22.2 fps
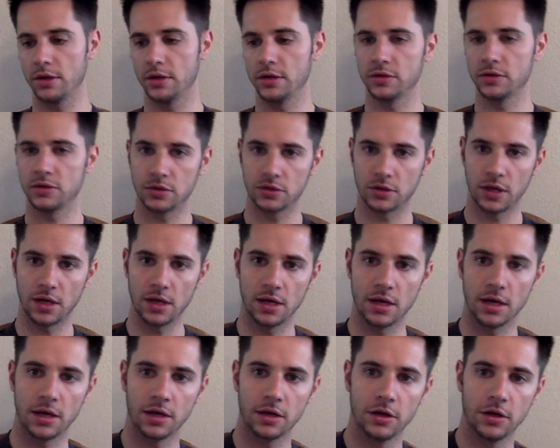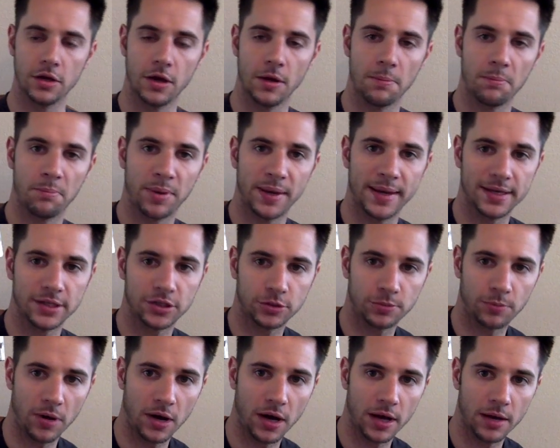This is a
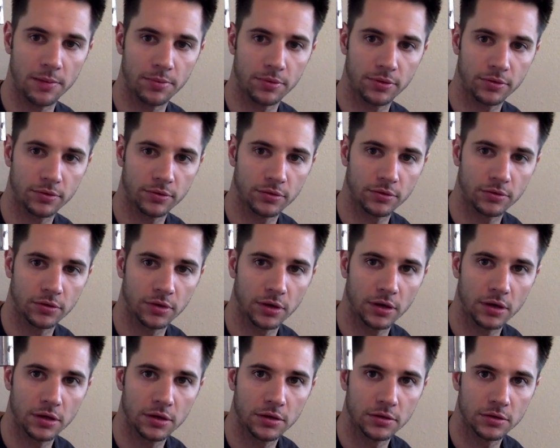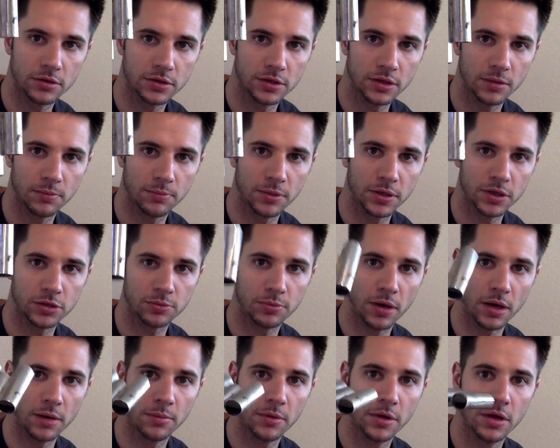pitch pipe. Okay, you can see a pitch
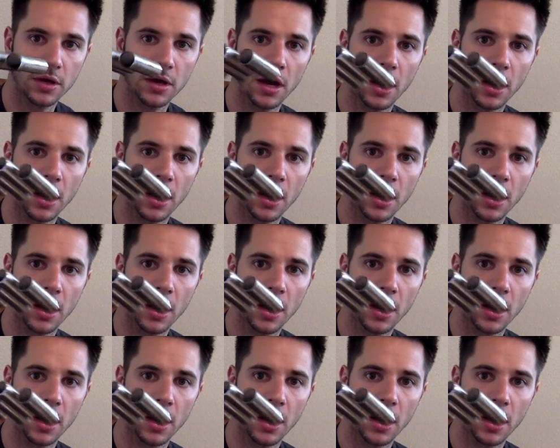pipe.